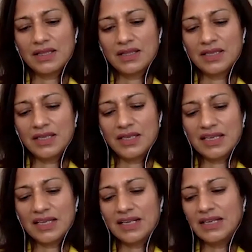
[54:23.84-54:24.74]
the
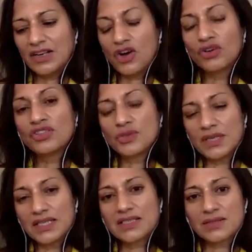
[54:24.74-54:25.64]

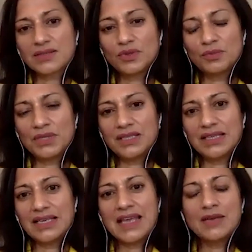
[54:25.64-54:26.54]
conduits, will be the
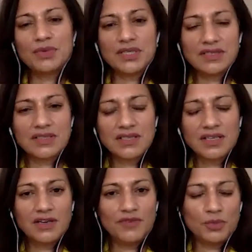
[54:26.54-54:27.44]
enablers
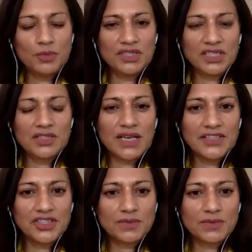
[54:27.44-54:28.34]
of you building the
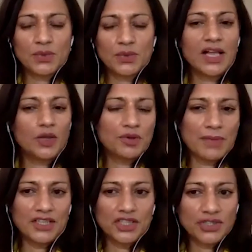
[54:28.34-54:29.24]
relationships that will help you
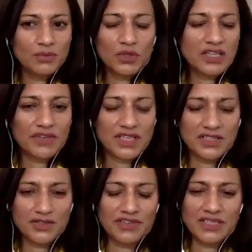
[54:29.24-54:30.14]
manage whatever it is
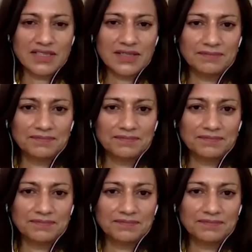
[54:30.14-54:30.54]
you're facing.